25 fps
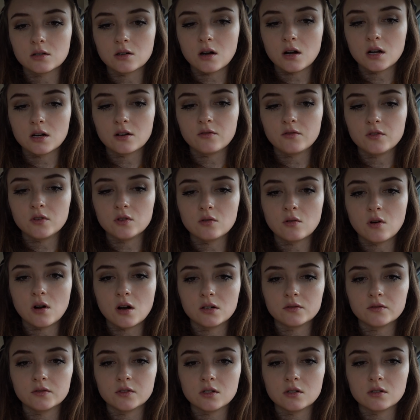got a few
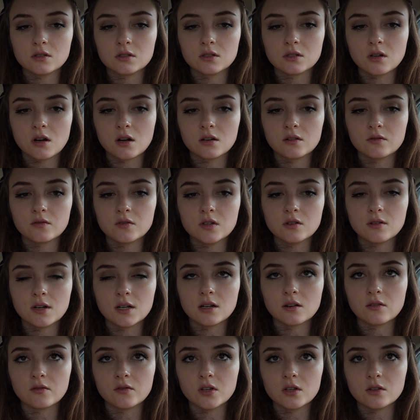offers, got a few
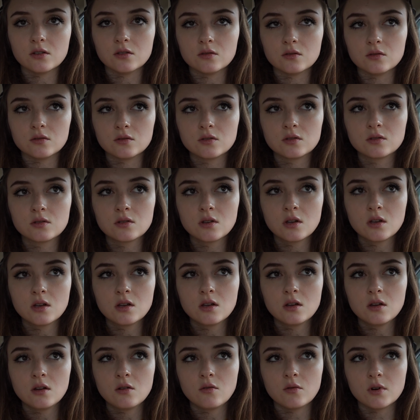interviews.
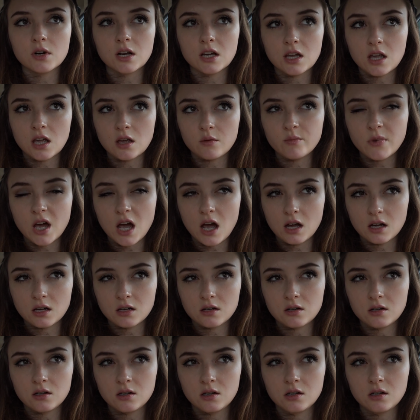When I came
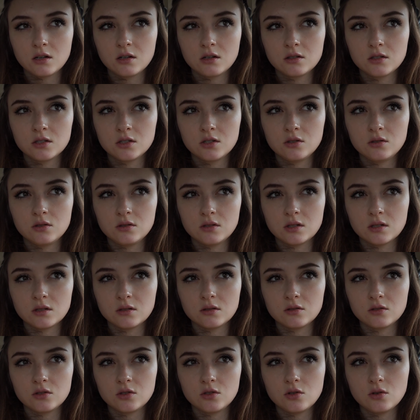back t
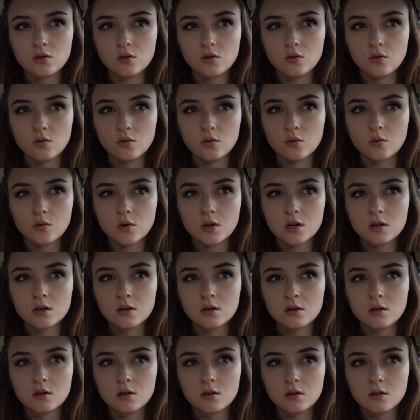to
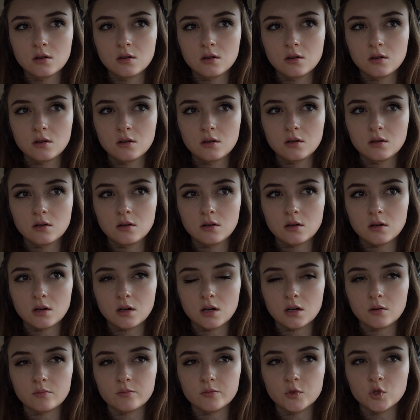
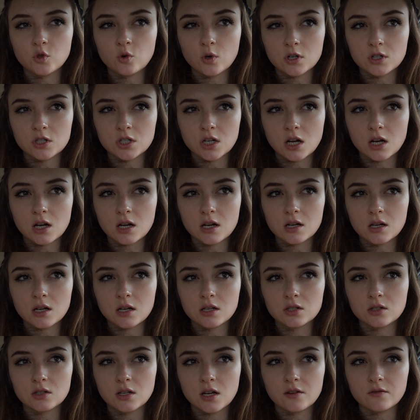um, Georgia,
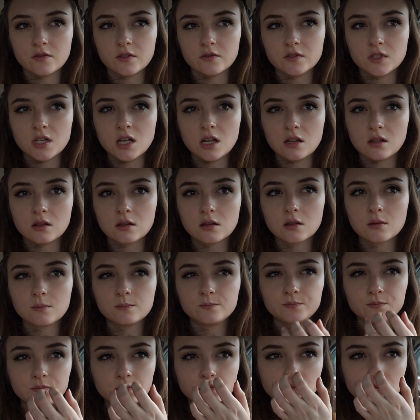July fifteenth,
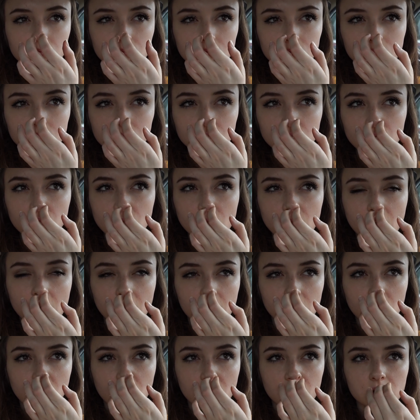
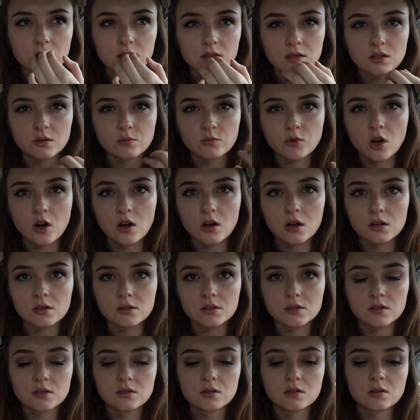I got some
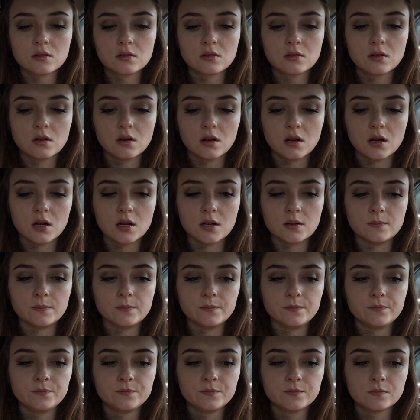calls.
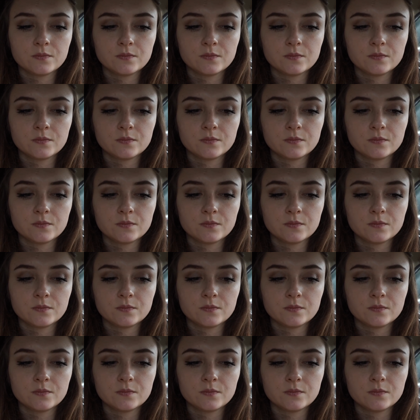Um,